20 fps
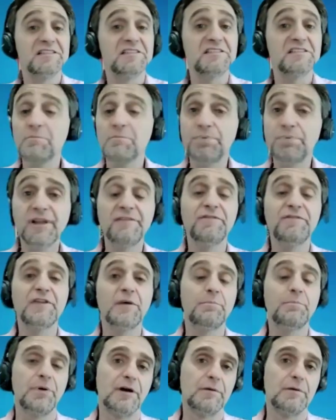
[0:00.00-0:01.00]
simply for
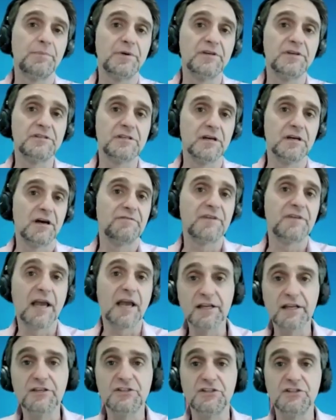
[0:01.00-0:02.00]
the purpose of
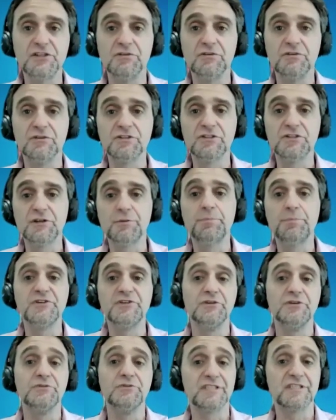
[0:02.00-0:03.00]
getting students to
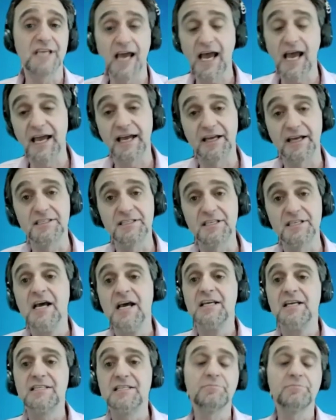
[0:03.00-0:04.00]
produce text,
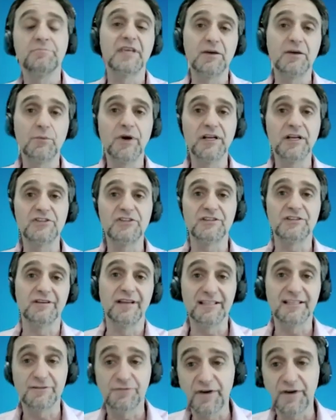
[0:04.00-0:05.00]
something which,
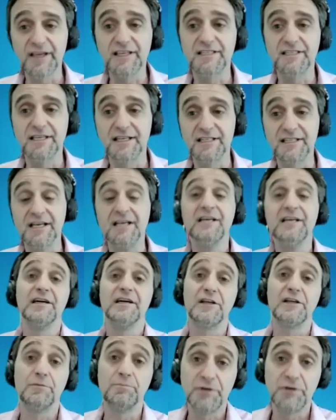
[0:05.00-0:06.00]
let's face it, a
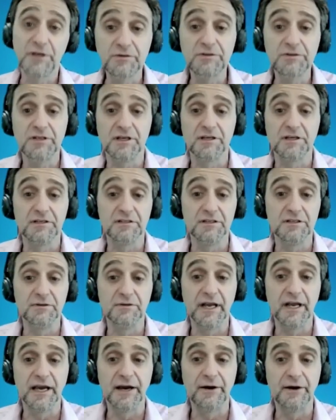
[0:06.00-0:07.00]
computer can
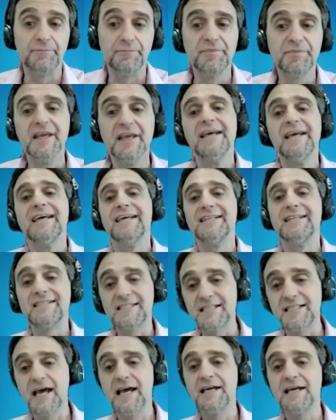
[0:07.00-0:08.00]
do now.
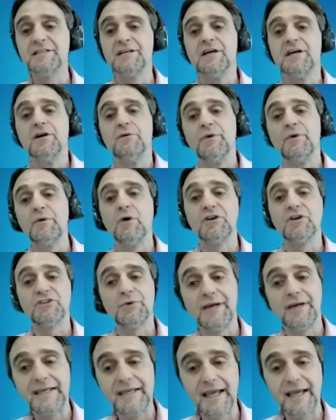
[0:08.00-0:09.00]
Instead, we want
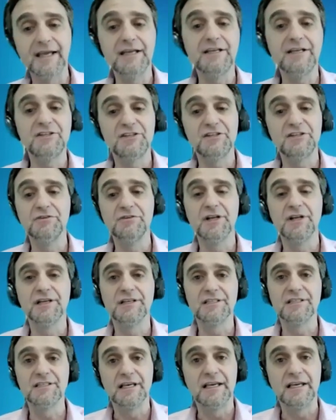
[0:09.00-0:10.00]
to engage
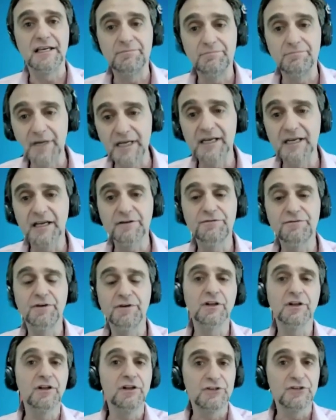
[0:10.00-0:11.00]
students in
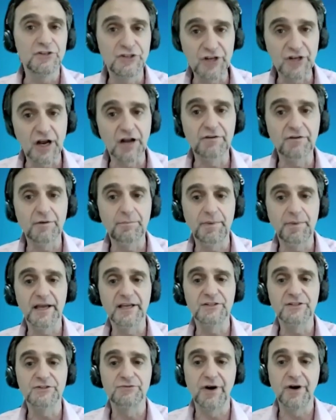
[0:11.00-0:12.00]
meaningful
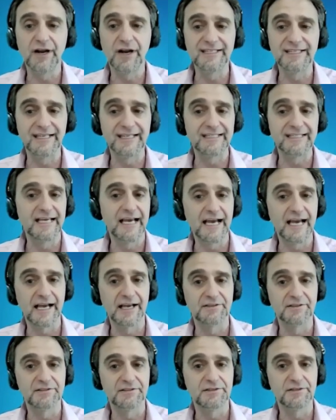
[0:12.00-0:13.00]
genre-based writing
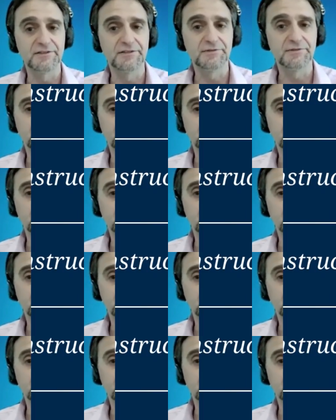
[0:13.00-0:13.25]
tasks.